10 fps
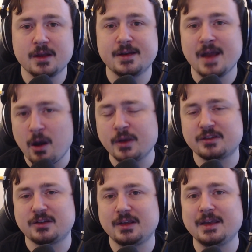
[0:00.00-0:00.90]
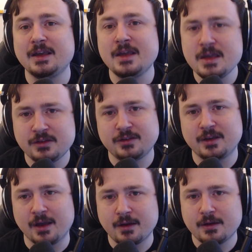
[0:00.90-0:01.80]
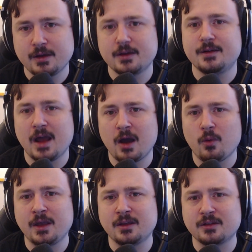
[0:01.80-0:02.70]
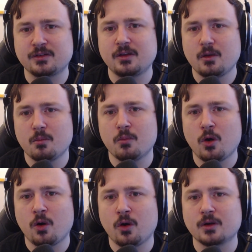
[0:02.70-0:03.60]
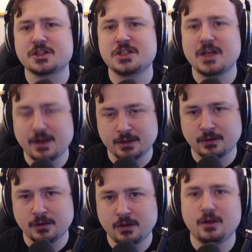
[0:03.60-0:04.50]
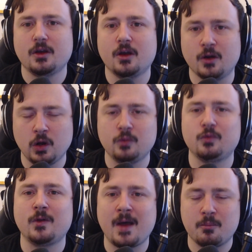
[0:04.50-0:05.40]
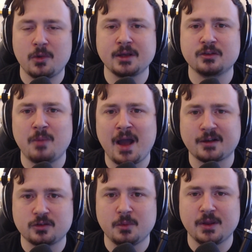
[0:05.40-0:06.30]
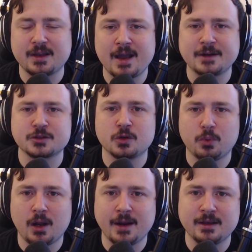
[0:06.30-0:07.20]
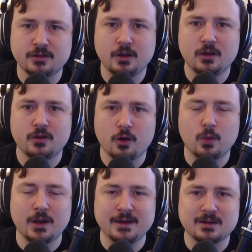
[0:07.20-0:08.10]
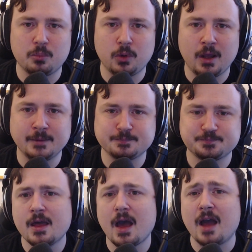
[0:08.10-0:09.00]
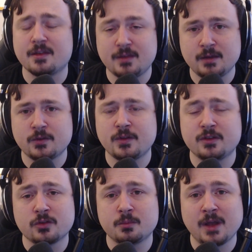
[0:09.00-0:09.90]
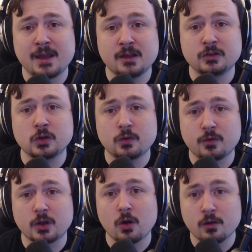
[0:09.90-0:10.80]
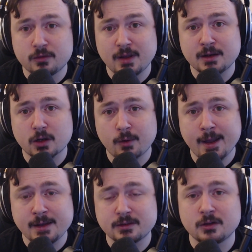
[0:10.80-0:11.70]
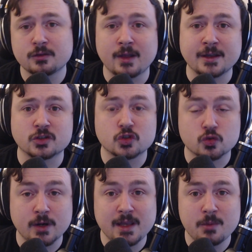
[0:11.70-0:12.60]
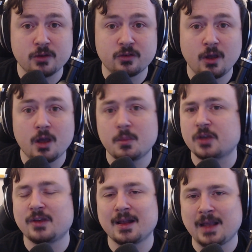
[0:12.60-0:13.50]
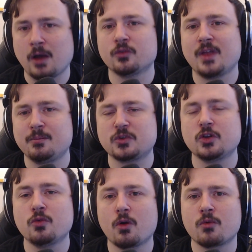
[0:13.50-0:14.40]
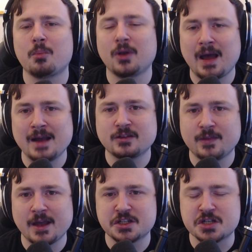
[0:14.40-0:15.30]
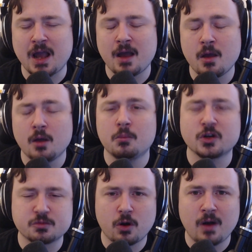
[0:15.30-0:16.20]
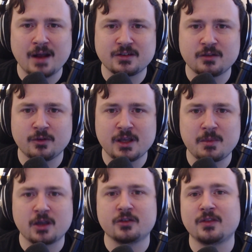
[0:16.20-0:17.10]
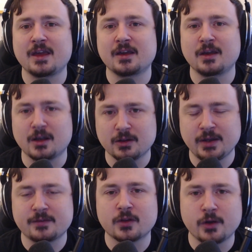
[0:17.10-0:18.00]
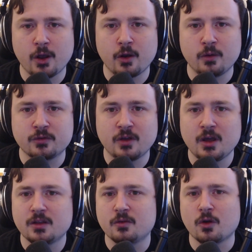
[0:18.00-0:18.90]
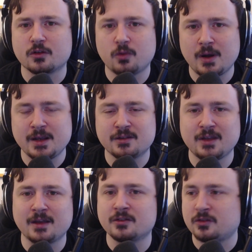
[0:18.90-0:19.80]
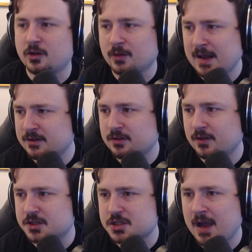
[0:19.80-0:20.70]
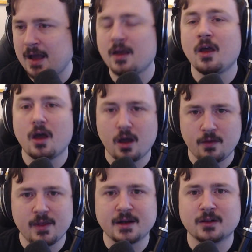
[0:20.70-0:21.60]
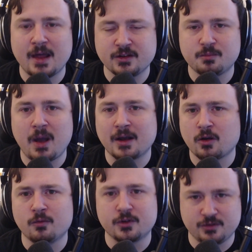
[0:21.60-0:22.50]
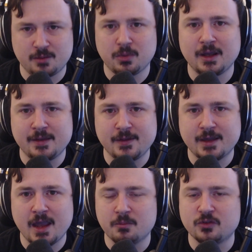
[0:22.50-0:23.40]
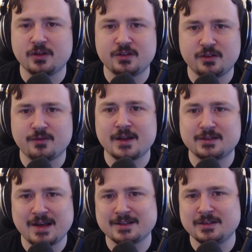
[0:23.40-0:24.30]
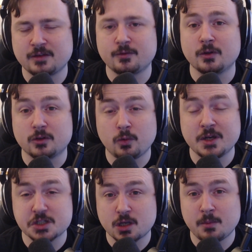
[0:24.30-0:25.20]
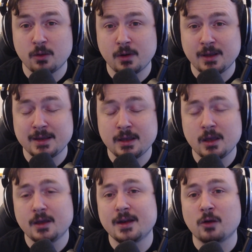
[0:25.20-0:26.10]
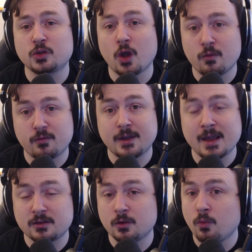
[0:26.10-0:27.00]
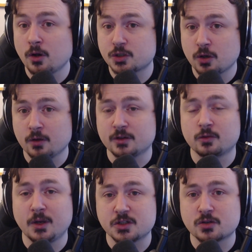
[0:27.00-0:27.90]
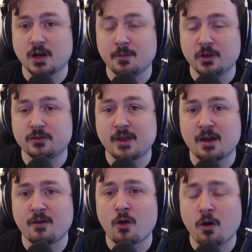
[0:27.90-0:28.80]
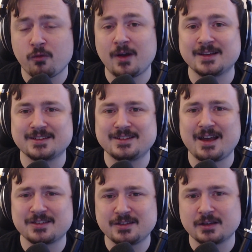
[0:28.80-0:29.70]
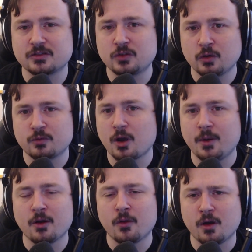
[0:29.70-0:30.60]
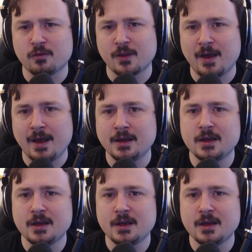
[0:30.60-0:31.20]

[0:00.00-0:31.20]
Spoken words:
Now it's easier. Now it's more chill, and hopefully that brings back some of the casual players that are willing to play. I think that this update is good for content creators like streamers, because it allows them to reply to their chat much more actively, because they can click the nodes. They've got 20 seconds to glance at the chat and then glance back, obviously playing the game. So this is fantastic for the Twitch community. Now, don't forget to watch all the Twitch streamers. They are all fantastic stuff going on over there.